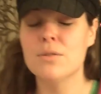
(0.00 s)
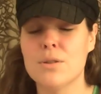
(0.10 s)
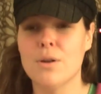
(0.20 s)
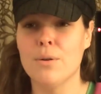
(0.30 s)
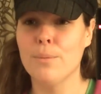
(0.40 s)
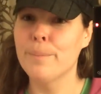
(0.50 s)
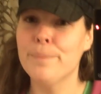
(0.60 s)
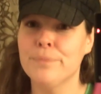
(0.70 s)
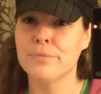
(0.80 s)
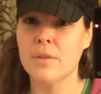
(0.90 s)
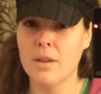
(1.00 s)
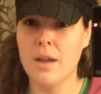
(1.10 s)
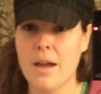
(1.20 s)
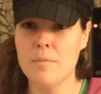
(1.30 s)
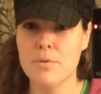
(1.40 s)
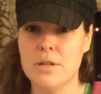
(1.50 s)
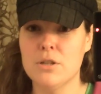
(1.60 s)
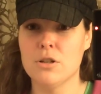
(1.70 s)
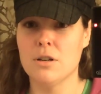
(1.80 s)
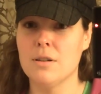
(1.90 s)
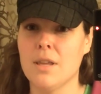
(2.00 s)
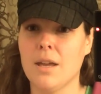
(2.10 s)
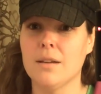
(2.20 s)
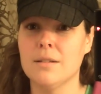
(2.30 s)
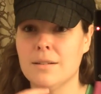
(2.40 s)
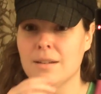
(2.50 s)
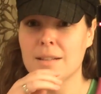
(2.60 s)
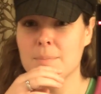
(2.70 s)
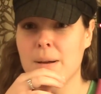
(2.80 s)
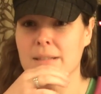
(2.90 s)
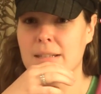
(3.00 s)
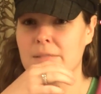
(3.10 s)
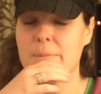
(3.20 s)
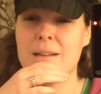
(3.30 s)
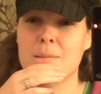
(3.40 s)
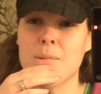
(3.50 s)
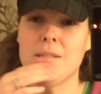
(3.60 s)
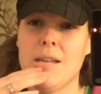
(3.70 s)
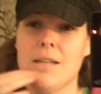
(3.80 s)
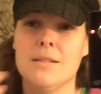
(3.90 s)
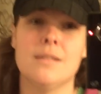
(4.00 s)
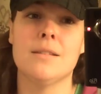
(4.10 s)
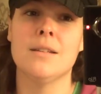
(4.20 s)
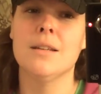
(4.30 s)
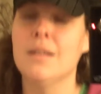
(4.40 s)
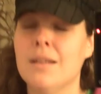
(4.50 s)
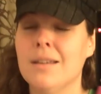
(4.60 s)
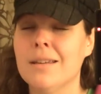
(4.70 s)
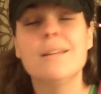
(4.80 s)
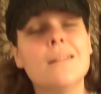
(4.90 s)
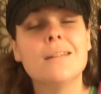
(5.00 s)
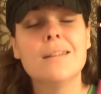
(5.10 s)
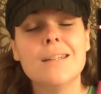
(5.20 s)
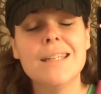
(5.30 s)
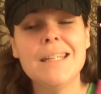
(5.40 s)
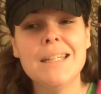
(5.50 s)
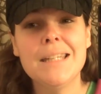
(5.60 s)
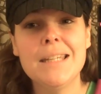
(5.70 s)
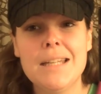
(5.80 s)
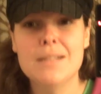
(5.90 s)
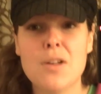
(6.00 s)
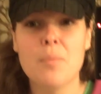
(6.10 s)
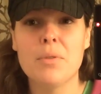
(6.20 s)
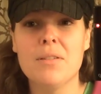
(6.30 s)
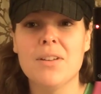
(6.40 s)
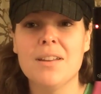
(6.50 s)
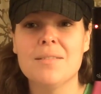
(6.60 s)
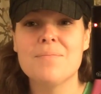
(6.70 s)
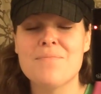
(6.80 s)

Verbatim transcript: so I'm pretty sure that it's positive. My husband says he does not believe it.